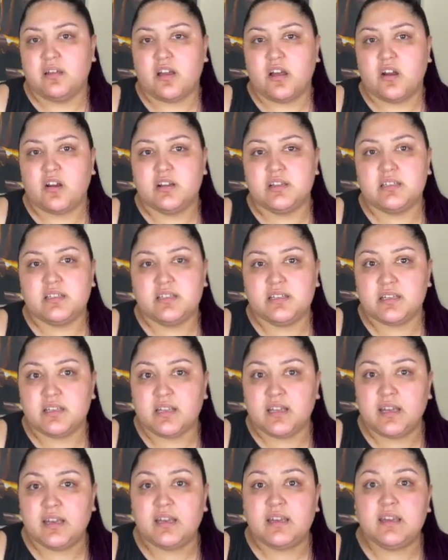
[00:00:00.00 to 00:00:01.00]
Our
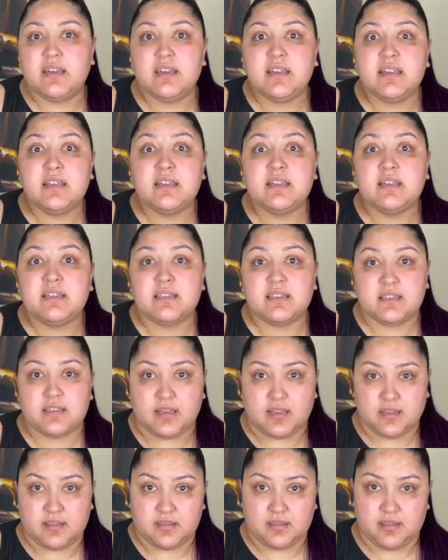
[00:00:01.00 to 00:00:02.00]
skin needs
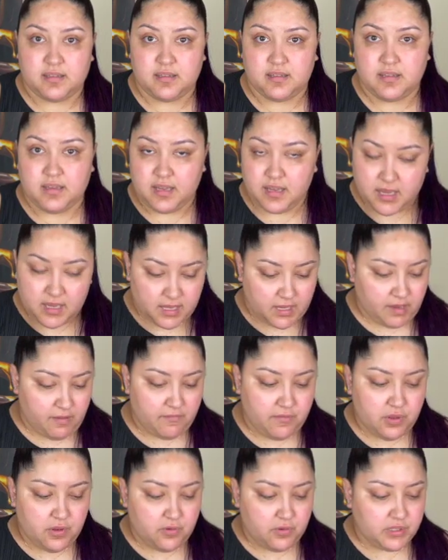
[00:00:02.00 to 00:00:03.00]
it. If
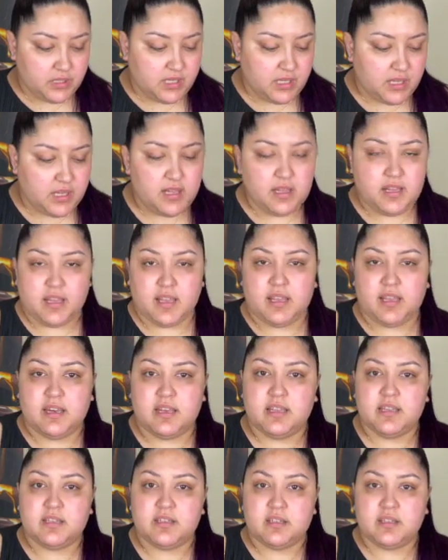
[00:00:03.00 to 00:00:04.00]
you see
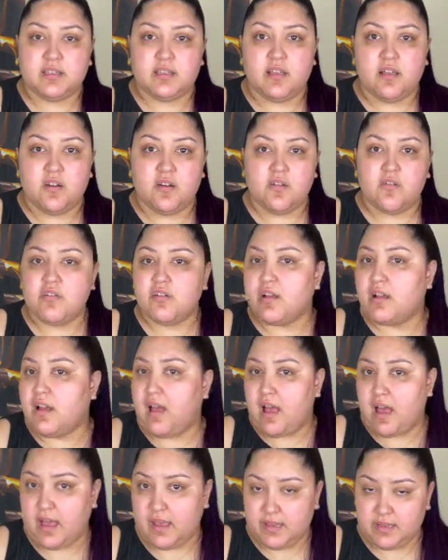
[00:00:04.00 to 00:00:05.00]
ladies or
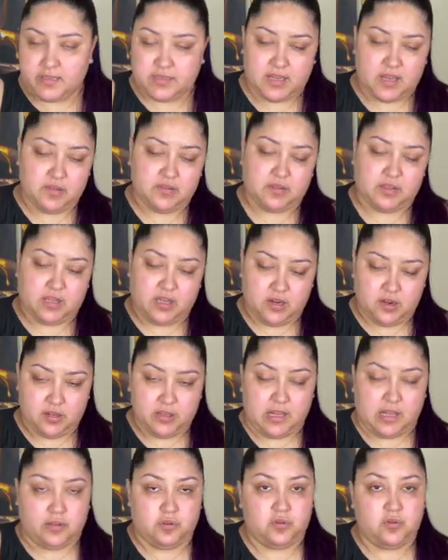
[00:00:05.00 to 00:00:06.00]
guys out there
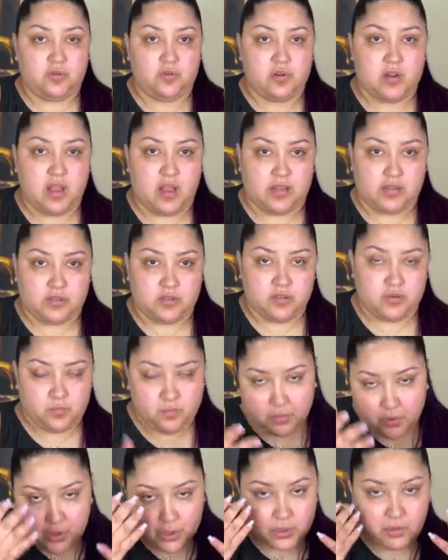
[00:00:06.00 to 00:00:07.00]
that do not
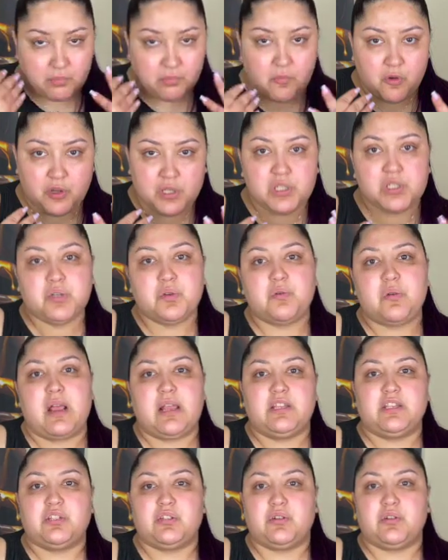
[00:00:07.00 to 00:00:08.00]
put on
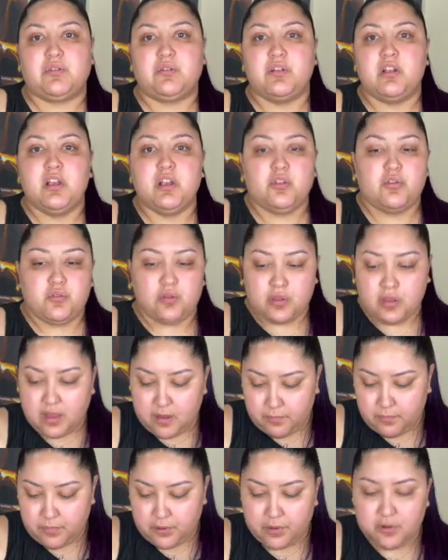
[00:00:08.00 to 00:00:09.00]
moisturizer, do
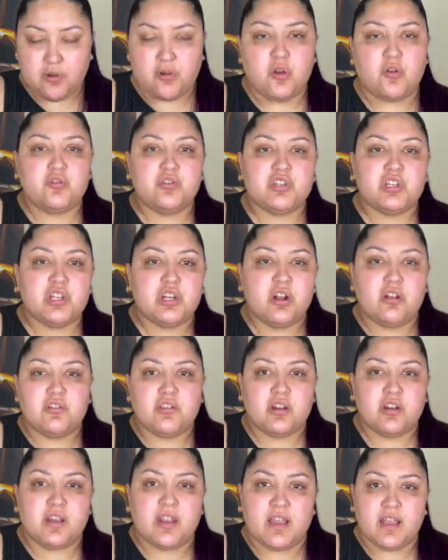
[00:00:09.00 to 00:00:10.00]
not put lotion on
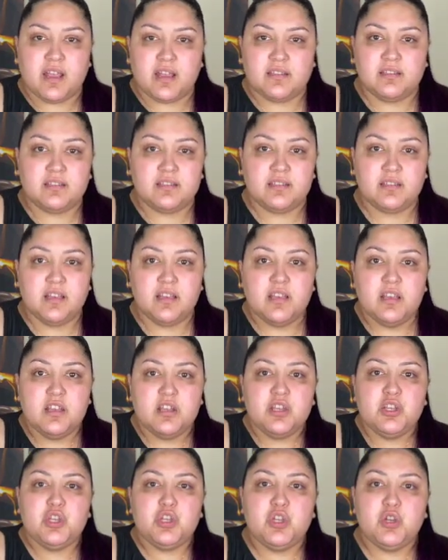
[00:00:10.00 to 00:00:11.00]
their hands,
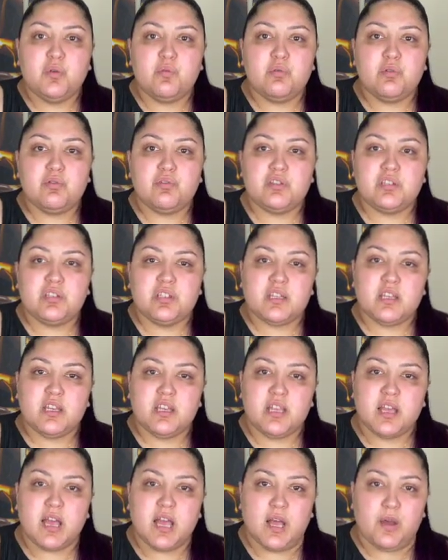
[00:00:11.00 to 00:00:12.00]
you will see
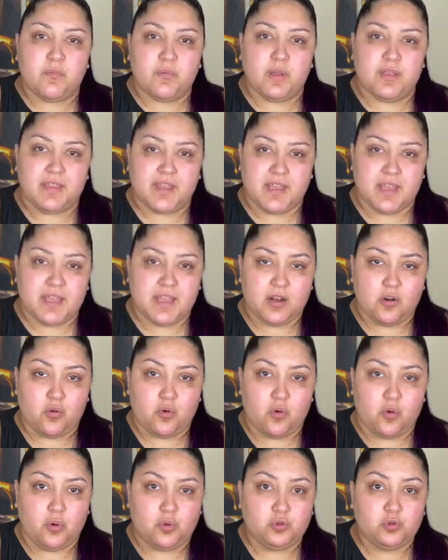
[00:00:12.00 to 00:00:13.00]
how when they get
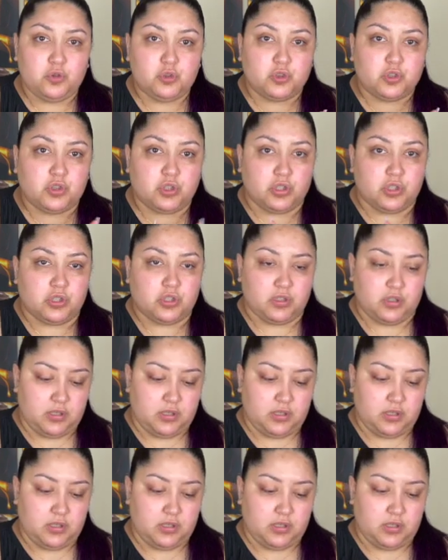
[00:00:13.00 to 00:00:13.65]
older,